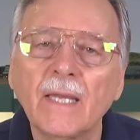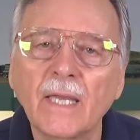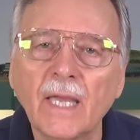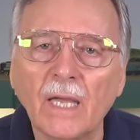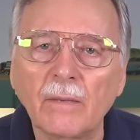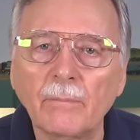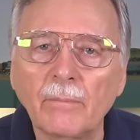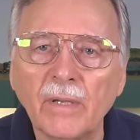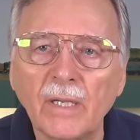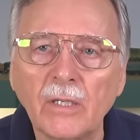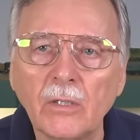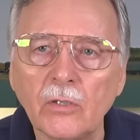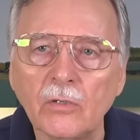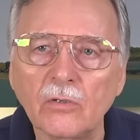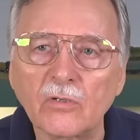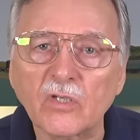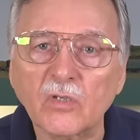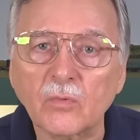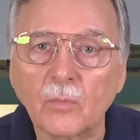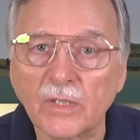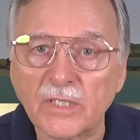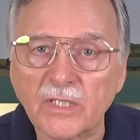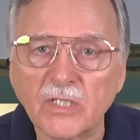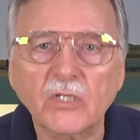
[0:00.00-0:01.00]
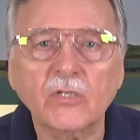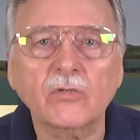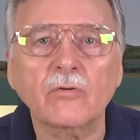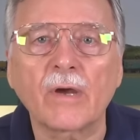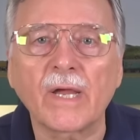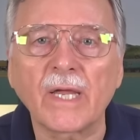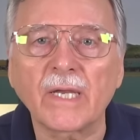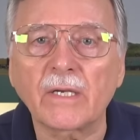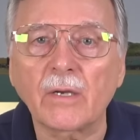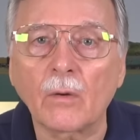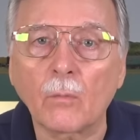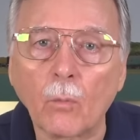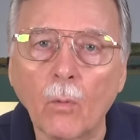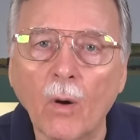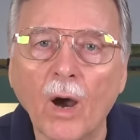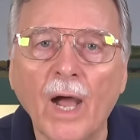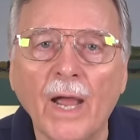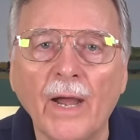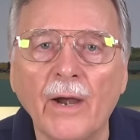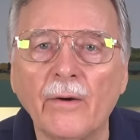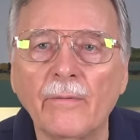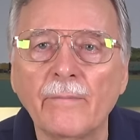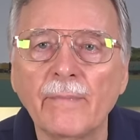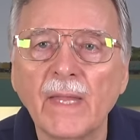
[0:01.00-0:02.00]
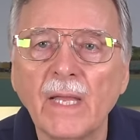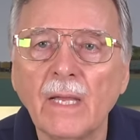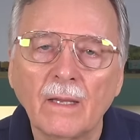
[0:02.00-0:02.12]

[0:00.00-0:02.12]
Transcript: can be used with stranded wire.